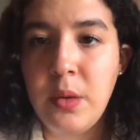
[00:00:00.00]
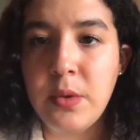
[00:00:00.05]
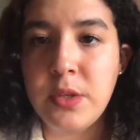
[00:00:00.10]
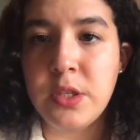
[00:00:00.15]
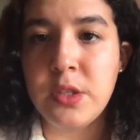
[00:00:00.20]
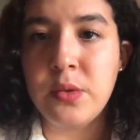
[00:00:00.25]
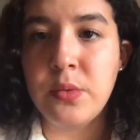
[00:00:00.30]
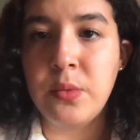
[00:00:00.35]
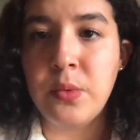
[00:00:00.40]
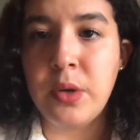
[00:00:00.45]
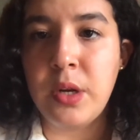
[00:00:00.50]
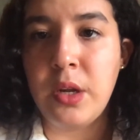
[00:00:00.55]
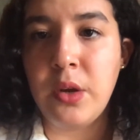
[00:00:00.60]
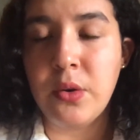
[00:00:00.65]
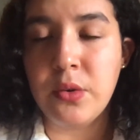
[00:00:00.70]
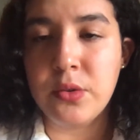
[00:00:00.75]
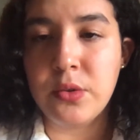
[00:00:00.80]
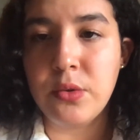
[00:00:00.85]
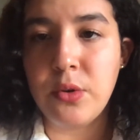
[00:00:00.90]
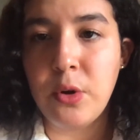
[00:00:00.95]
which is what I
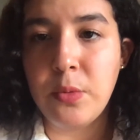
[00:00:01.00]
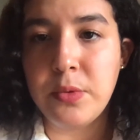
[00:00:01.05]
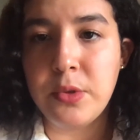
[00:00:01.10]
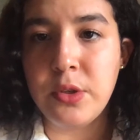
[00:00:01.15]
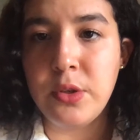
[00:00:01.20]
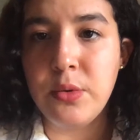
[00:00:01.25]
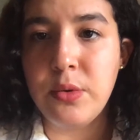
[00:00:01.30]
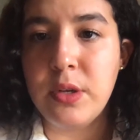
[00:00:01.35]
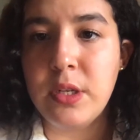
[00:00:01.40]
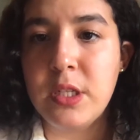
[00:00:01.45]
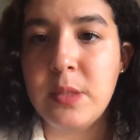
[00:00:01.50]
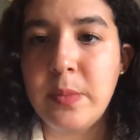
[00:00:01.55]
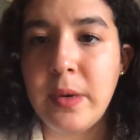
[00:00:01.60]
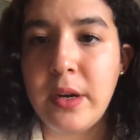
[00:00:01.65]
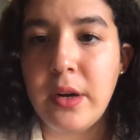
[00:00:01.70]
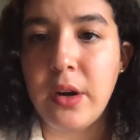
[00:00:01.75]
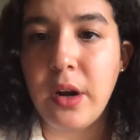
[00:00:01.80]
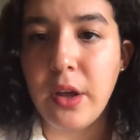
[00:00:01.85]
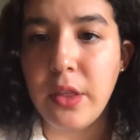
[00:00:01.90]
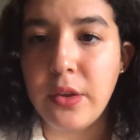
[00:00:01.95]
also hope to do and
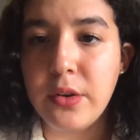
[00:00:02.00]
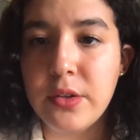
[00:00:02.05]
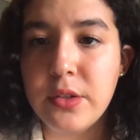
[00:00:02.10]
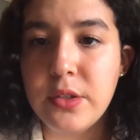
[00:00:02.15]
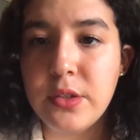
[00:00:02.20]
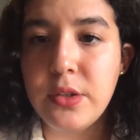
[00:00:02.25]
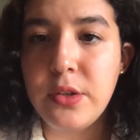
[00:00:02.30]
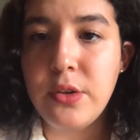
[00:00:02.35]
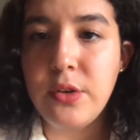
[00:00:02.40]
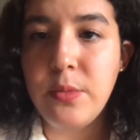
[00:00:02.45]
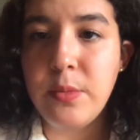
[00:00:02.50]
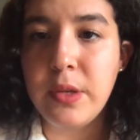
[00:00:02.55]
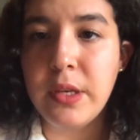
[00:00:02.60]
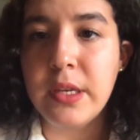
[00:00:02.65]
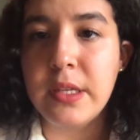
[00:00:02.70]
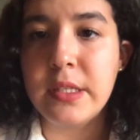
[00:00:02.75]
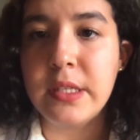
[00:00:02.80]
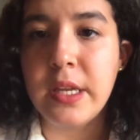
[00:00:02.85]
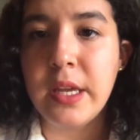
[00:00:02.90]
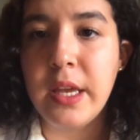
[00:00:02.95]
inspire others to do,
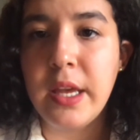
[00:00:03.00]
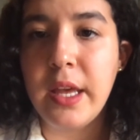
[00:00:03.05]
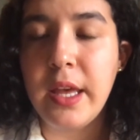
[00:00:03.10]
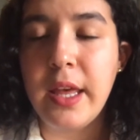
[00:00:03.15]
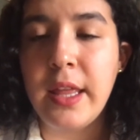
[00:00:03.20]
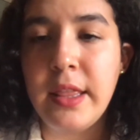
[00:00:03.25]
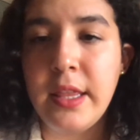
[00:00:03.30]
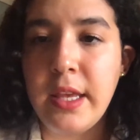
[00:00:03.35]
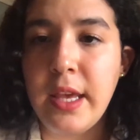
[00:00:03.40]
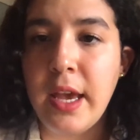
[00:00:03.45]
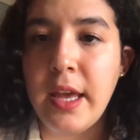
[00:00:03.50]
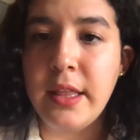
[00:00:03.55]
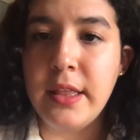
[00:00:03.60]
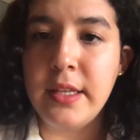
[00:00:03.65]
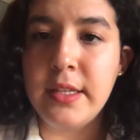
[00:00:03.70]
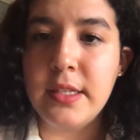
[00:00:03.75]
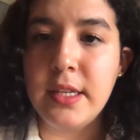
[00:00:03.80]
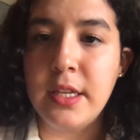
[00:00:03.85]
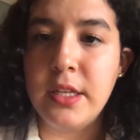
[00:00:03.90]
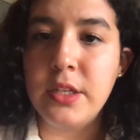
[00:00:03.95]
because in the end,
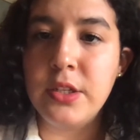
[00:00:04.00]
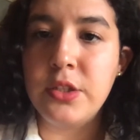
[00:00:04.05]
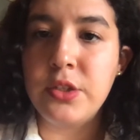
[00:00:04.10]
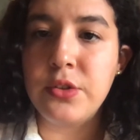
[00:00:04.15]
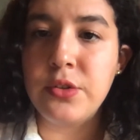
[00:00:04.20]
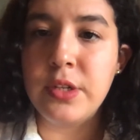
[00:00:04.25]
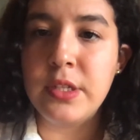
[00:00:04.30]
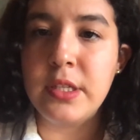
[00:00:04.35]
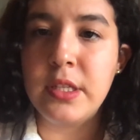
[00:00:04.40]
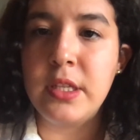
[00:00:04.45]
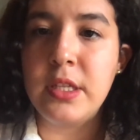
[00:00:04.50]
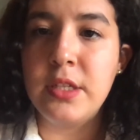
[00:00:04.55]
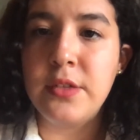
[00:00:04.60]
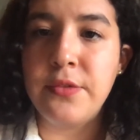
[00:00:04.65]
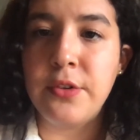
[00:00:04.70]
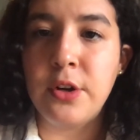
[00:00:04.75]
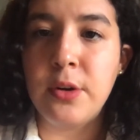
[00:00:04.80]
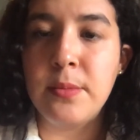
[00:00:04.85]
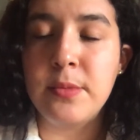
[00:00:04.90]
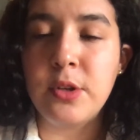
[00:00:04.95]
these industries and these
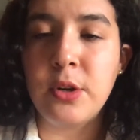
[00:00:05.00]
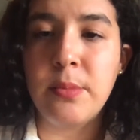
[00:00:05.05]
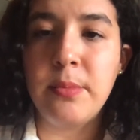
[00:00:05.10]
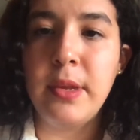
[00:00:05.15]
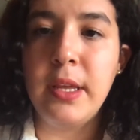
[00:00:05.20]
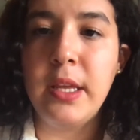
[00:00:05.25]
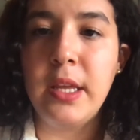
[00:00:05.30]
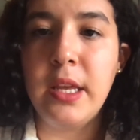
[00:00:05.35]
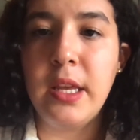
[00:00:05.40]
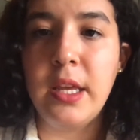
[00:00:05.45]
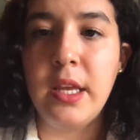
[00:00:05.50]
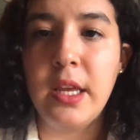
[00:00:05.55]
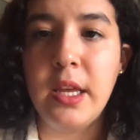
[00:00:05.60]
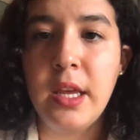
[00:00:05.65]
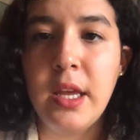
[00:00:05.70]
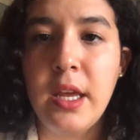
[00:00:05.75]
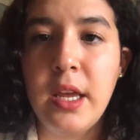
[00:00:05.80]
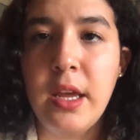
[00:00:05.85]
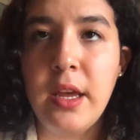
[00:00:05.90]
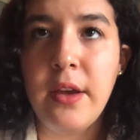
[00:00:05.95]
firms are
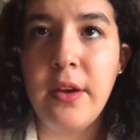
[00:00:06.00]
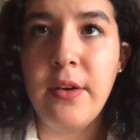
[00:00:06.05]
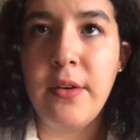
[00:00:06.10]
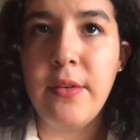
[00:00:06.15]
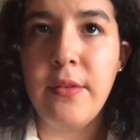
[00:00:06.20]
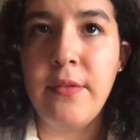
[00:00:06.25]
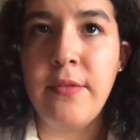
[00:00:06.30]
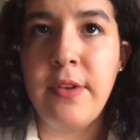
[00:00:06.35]
making